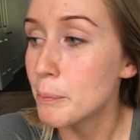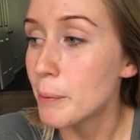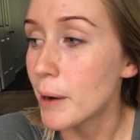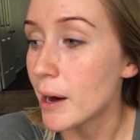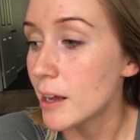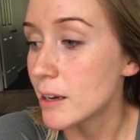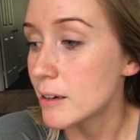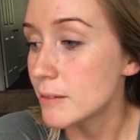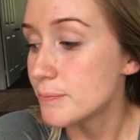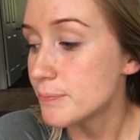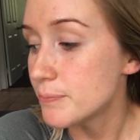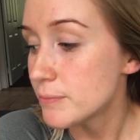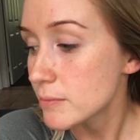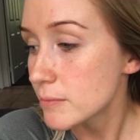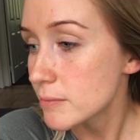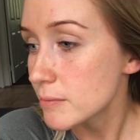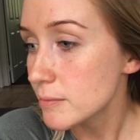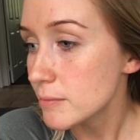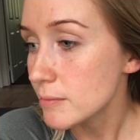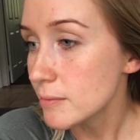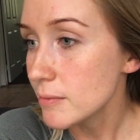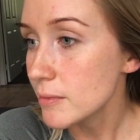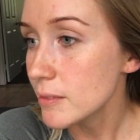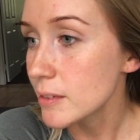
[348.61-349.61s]
But
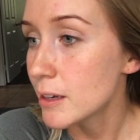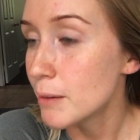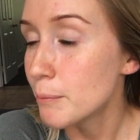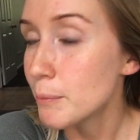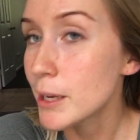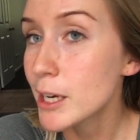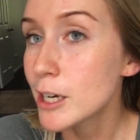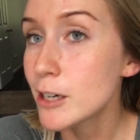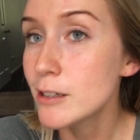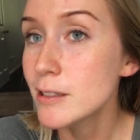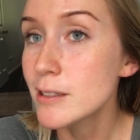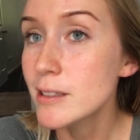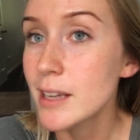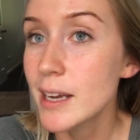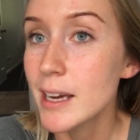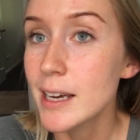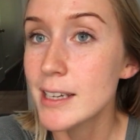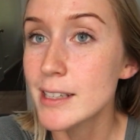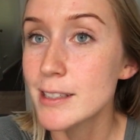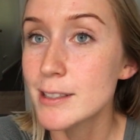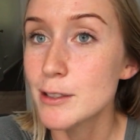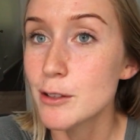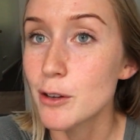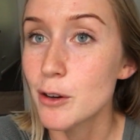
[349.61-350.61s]
because there
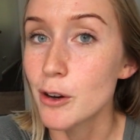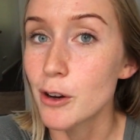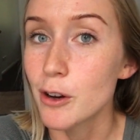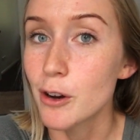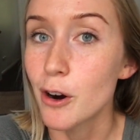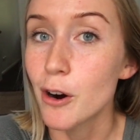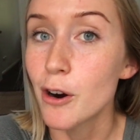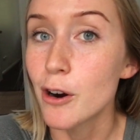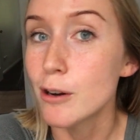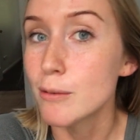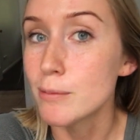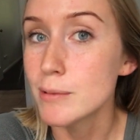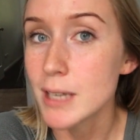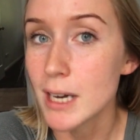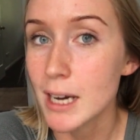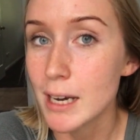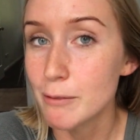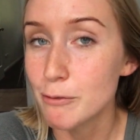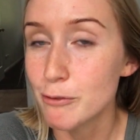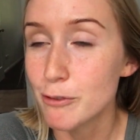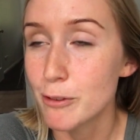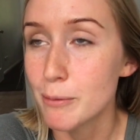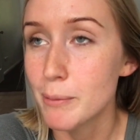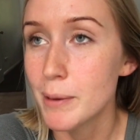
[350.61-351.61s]
is no home
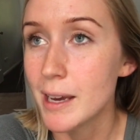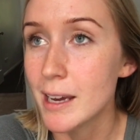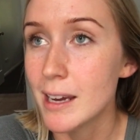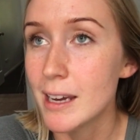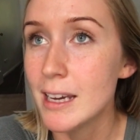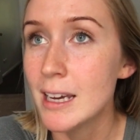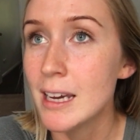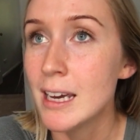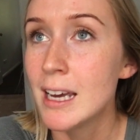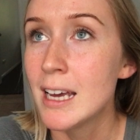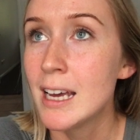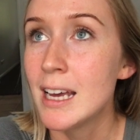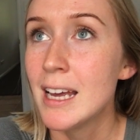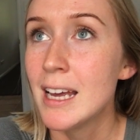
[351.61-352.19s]
time for me,